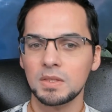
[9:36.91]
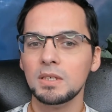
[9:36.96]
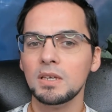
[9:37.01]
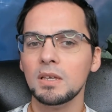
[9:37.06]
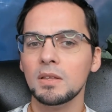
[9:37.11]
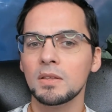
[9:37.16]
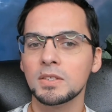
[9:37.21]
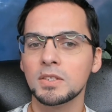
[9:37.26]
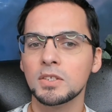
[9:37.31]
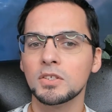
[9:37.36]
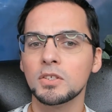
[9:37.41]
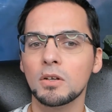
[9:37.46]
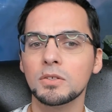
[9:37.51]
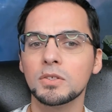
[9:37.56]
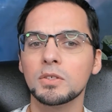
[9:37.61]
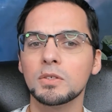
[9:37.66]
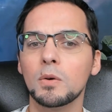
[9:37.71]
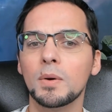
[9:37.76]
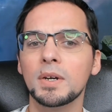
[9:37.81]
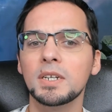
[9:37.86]
This is
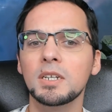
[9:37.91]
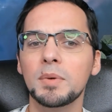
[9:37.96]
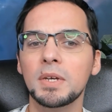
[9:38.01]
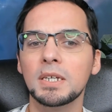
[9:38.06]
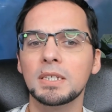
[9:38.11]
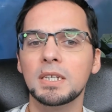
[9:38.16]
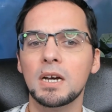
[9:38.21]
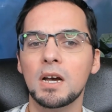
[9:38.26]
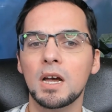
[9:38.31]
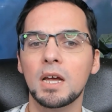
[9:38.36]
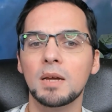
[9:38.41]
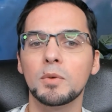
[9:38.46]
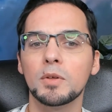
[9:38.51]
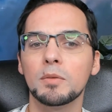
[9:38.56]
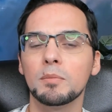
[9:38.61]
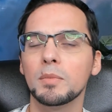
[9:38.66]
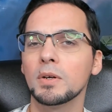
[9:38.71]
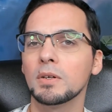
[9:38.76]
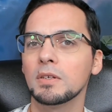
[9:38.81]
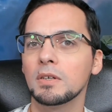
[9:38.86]
also going to be a time
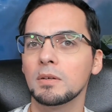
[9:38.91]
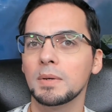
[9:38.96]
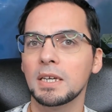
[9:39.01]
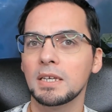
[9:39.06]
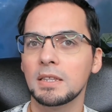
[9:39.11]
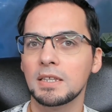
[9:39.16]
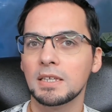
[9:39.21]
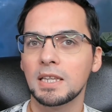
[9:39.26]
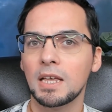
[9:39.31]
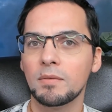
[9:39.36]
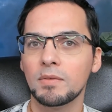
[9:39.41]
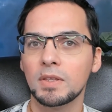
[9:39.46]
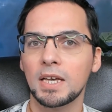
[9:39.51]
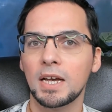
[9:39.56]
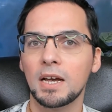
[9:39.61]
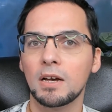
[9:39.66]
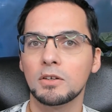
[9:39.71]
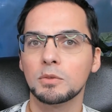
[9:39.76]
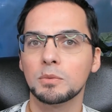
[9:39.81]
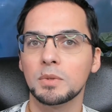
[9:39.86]
with Mercury in the 11th
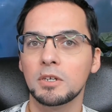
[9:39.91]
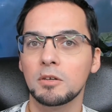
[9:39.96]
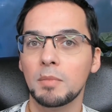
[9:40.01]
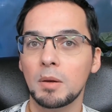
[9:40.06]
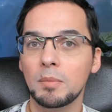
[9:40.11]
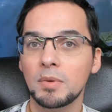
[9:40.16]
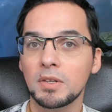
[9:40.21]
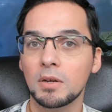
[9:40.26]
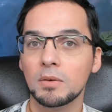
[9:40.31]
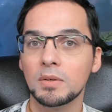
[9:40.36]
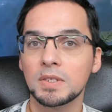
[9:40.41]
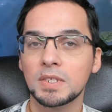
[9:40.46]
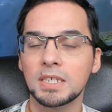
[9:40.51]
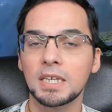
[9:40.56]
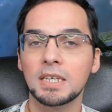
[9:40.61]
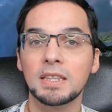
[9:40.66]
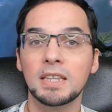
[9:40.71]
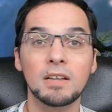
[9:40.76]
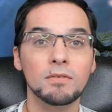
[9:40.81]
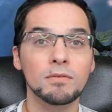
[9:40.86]
house where you may be
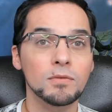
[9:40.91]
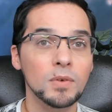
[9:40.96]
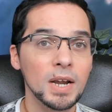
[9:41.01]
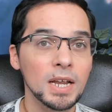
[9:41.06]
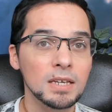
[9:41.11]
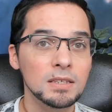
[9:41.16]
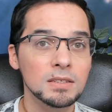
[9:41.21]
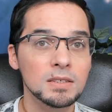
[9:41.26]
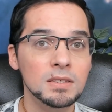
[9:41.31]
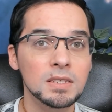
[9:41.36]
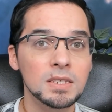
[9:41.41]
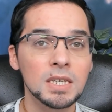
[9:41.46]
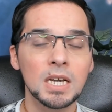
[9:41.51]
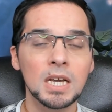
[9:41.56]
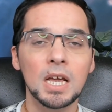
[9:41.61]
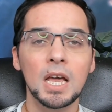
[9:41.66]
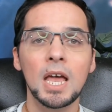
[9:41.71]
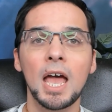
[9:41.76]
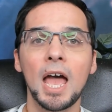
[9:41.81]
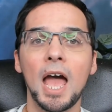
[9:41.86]
noticing that friends
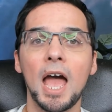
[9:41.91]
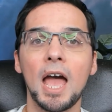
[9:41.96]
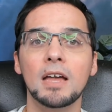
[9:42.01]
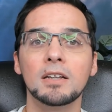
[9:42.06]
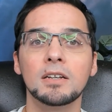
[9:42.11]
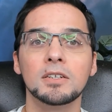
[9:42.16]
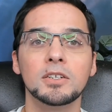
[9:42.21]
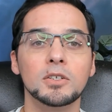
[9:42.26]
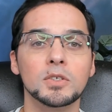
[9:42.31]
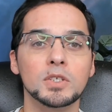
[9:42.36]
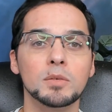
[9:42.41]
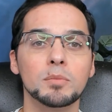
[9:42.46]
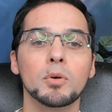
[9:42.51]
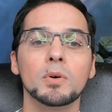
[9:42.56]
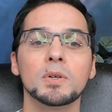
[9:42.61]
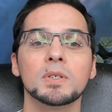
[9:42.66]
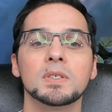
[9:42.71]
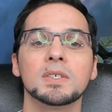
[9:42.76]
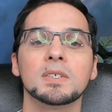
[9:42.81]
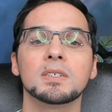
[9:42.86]
and your
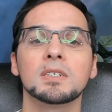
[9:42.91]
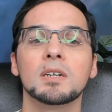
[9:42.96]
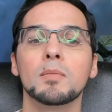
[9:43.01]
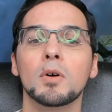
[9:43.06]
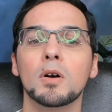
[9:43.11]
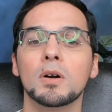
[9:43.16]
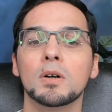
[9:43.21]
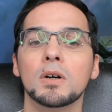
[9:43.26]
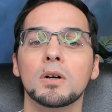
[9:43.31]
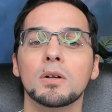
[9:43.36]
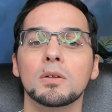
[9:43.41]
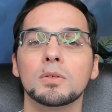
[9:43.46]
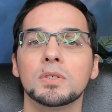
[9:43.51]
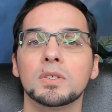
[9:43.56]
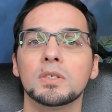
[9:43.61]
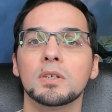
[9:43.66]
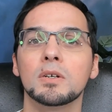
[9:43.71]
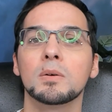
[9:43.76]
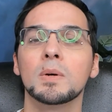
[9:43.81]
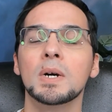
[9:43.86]
support system are
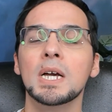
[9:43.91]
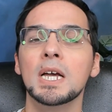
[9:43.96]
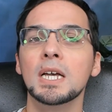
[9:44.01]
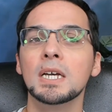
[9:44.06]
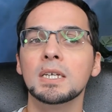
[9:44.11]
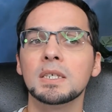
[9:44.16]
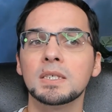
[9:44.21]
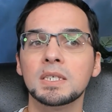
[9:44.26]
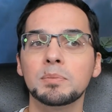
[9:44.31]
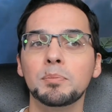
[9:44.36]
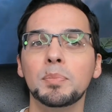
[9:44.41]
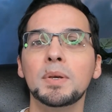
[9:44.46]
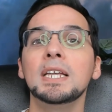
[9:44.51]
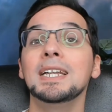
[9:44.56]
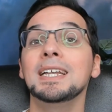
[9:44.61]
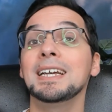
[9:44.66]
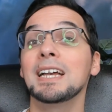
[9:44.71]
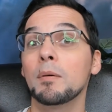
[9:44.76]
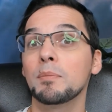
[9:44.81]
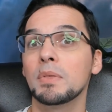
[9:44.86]
also
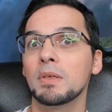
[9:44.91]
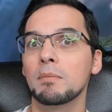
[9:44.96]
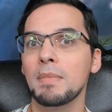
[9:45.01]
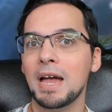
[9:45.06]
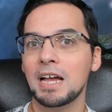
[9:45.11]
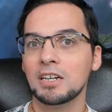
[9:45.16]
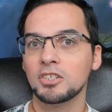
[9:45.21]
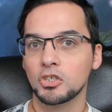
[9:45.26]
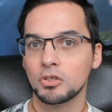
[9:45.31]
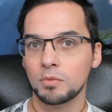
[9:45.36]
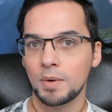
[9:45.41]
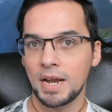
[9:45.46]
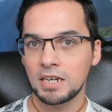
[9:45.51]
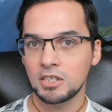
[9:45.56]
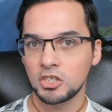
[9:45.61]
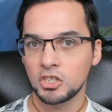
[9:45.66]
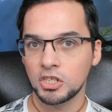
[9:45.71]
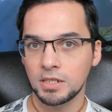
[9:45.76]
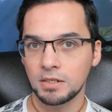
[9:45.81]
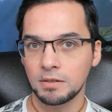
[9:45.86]
speeding up the
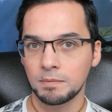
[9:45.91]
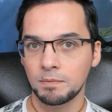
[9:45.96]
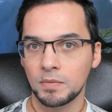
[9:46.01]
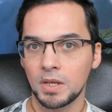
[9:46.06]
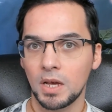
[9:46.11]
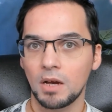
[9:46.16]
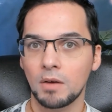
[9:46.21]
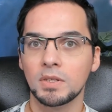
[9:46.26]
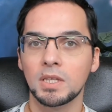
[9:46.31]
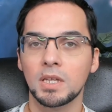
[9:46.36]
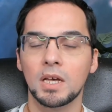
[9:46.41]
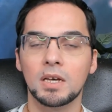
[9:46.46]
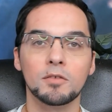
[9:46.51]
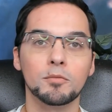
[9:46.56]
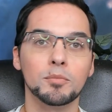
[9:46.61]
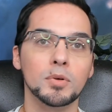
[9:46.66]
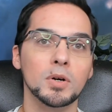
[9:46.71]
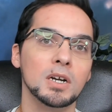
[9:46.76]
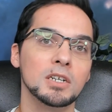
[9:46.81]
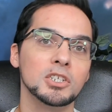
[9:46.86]
maturation of a lot
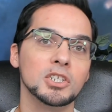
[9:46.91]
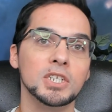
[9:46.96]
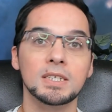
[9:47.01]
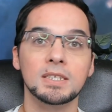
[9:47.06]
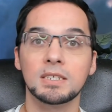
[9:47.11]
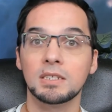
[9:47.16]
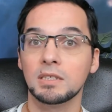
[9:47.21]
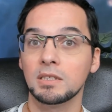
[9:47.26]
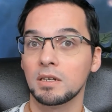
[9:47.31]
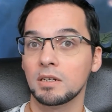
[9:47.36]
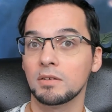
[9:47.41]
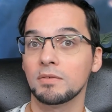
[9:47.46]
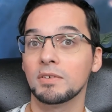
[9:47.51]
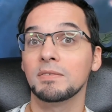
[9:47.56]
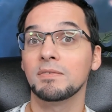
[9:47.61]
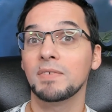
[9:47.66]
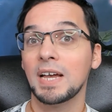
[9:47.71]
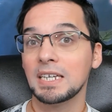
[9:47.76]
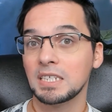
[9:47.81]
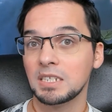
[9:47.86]
of projects and a lot of
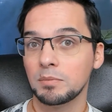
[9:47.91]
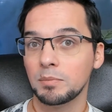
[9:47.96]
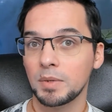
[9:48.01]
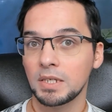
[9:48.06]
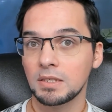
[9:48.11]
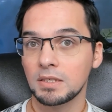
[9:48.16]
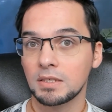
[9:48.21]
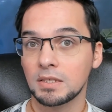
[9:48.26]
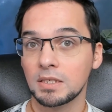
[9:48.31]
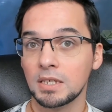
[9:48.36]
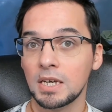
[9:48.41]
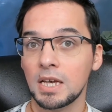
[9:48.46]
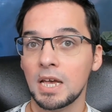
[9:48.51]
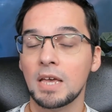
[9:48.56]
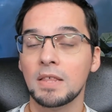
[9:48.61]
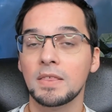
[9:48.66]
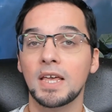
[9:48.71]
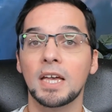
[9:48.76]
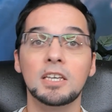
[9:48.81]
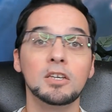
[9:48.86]
investments
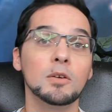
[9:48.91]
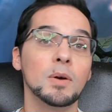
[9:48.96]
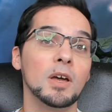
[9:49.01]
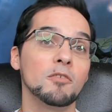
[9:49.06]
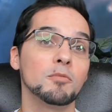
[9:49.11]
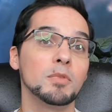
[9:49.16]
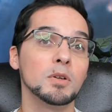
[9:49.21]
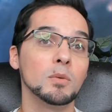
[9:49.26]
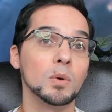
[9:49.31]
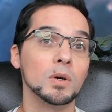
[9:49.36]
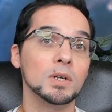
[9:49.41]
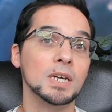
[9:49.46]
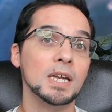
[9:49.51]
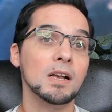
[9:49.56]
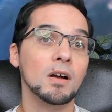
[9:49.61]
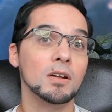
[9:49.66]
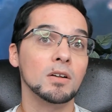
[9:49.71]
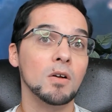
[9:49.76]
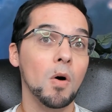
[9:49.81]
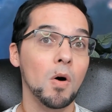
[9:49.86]
that you have been working
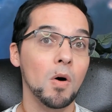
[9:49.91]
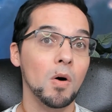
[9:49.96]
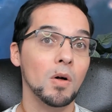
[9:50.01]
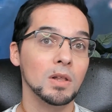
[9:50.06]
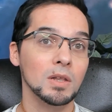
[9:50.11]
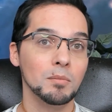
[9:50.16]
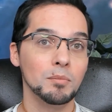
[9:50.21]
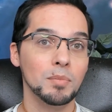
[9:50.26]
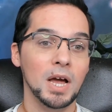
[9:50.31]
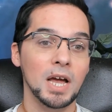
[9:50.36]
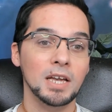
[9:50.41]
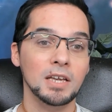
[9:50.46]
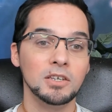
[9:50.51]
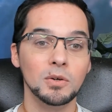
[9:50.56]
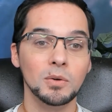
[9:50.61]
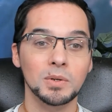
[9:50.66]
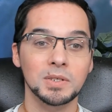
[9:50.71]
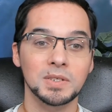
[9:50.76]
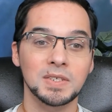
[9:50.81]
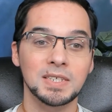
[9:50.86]
on all by
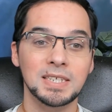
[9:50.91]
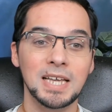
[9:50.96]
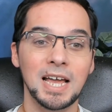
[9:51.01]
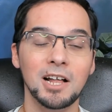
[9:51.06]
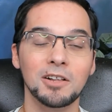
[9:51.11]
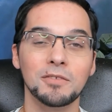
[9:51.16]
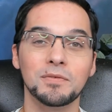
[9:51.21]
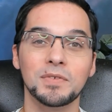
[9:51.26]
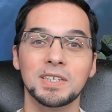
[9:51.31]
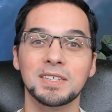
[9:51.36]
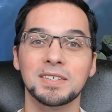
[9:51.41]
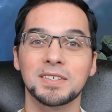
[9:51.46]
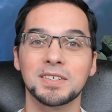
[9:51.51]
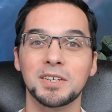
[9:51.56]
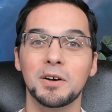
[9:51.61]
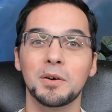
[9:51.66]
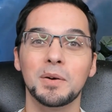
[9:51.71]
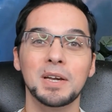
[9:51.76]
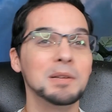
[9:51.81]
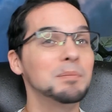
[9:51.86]
yourself. And
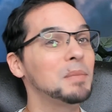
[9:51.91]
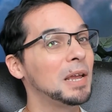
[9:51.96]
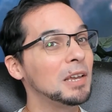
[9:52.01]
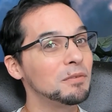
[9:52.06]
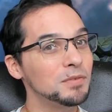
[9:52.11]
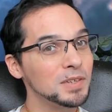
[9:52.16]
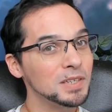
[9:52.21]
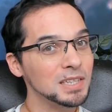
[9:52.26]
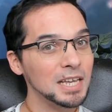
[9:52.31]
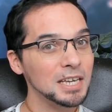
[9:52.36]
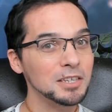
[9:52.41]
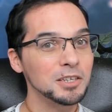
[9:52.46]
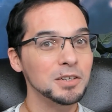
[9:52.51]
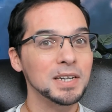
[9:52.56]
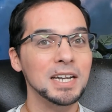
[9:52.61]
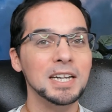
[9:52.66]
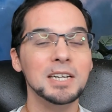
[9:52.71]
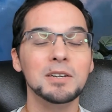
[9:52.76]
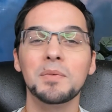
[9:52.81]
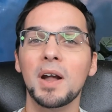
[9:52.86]
so it may feel like you're
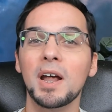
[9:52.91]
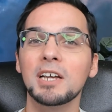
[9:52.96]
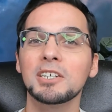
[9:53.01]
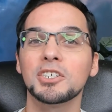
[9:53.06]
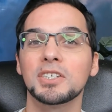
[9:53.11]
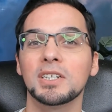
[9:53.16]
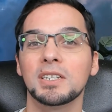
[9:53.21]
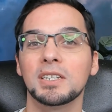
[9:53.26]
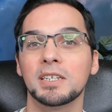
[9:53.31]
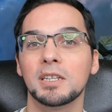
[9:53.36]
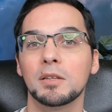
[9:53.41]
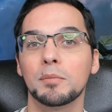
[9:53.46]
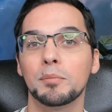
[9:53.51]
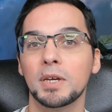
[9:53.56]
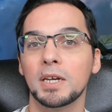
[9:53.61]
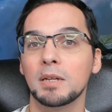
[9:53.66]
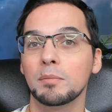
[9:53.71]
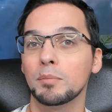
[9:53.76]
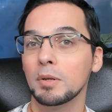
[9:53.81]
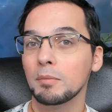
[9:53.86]
getting rushed a little
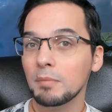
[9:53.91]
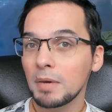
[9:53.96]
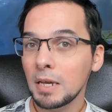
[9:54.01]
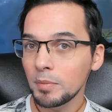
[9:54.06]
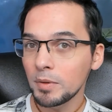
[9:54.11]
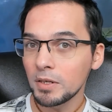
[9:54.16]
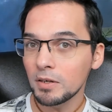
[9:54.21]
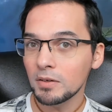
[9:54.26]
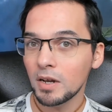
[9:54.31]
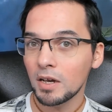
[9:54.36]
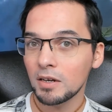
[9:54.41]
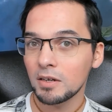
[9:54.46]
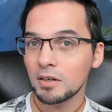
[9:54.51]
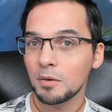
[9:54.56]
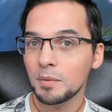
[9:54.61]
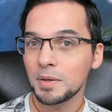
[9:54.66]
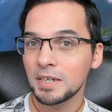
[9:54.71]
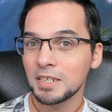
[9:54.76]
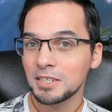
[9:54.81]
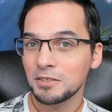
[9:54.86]
bit, but maybe you're not
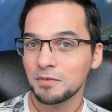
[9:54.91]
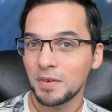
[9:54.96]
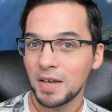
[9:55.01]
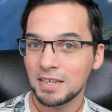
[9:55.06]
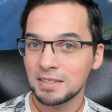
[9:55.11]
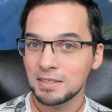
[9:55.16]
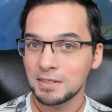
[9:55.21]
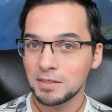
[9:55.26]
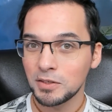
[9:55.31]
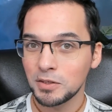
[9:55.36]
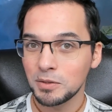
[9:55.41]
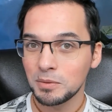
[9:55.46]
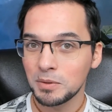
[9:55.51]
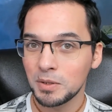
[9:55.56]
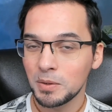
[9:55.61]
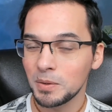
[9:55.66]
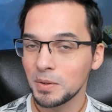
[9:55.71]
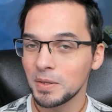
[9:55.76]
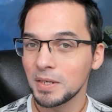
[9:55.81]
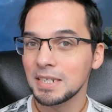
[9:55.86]
going as fast as you
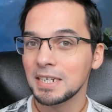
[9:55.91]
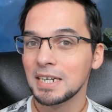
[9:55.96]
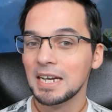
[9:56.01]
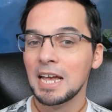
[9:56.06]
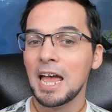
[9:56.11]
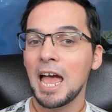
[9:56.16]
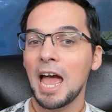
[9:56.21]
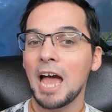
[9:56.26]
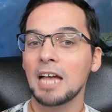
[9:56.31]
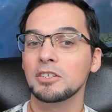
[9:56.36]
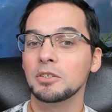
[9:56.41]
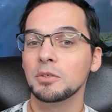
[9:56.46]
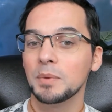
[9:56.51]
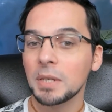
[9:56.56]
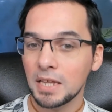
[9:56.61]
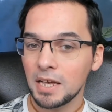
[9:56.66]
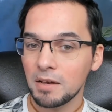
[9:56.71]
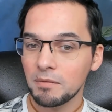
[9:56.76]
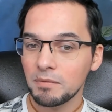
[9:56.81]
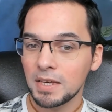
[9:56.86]
could, and you
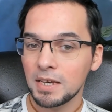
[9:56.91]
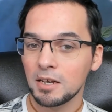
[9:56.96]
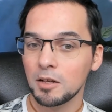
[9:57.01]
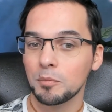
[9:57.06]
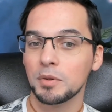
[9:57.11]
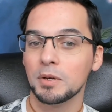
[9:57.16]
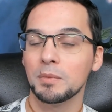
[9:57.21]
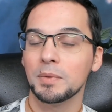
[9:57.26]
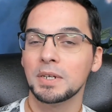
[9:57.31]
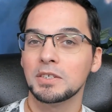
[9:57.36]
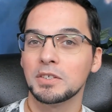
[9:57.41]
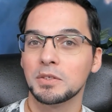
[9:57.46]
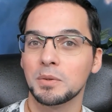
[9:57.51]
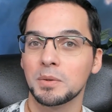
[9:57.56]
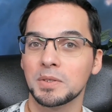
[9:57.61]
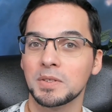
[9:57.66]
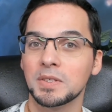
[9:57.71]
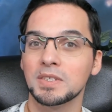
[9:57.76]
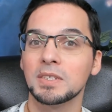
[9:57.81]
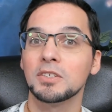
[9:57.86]
will have the help and
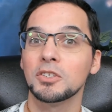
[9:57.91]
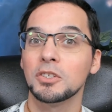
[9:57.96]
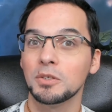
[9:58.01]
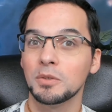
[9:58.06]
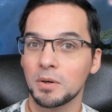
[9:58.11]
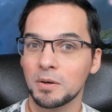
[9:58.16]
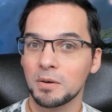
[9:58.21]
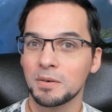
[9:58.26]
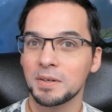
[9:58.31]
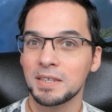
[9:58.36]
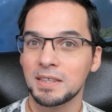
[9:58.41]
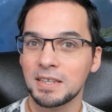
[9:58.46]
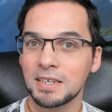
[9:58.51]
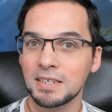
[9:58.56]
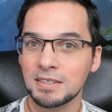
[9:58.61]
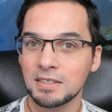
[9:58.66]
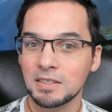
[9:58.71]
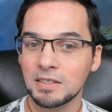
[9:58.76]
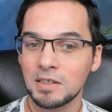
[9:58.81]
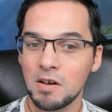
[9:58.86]
resources to hurry
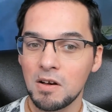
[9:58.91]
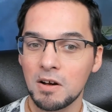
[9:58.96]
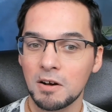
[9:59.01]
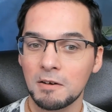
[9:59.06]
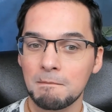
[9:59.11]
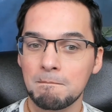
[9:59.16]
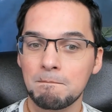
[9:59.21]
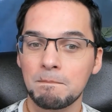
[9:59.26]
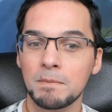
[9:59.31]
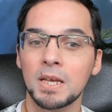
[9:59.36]
things along.